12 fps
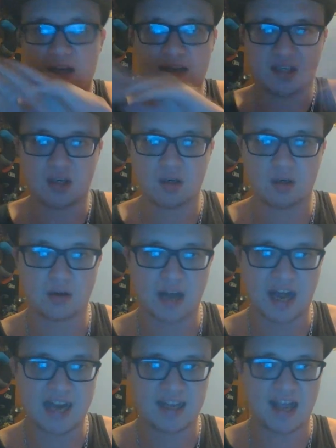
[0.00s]
until
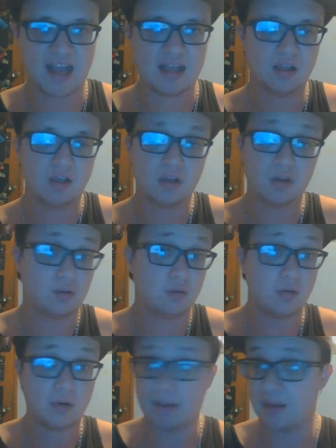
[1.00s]
I get
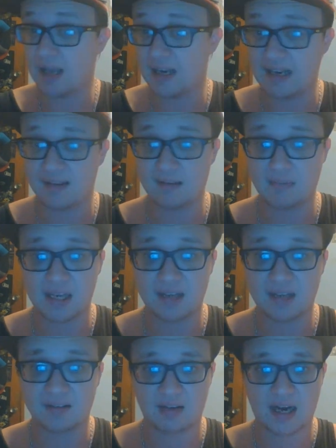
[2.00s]
to uh, at least a
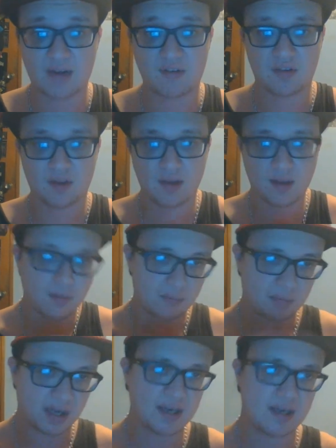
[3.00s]
million subscribers.
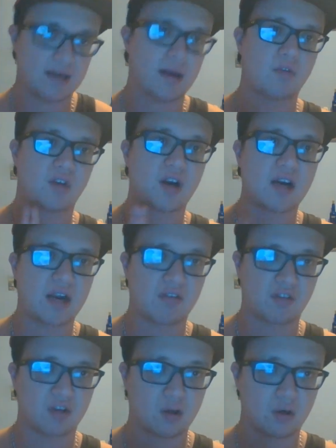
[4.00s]
But I'm starting
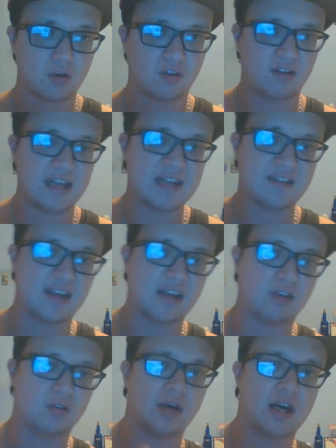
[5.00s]
off slow, so let's
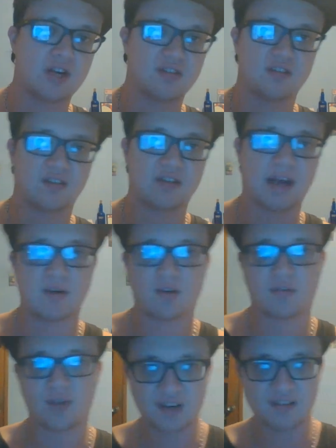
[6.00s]
get to 100
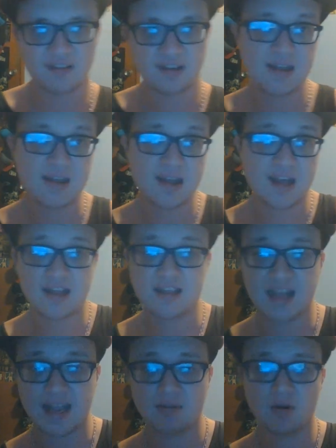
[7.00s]
subscribers first
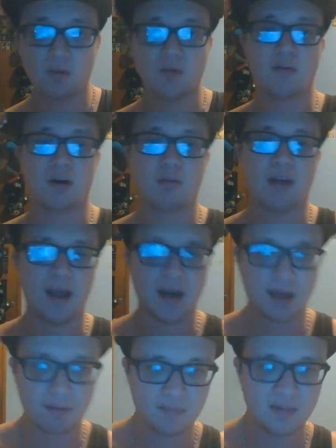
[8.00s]
then we'll move our way
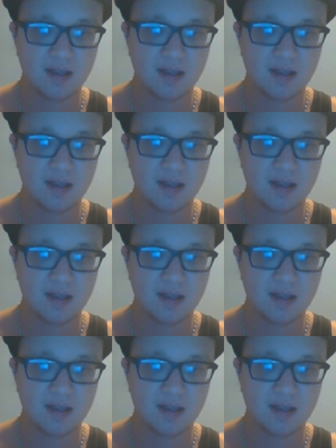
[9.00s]
up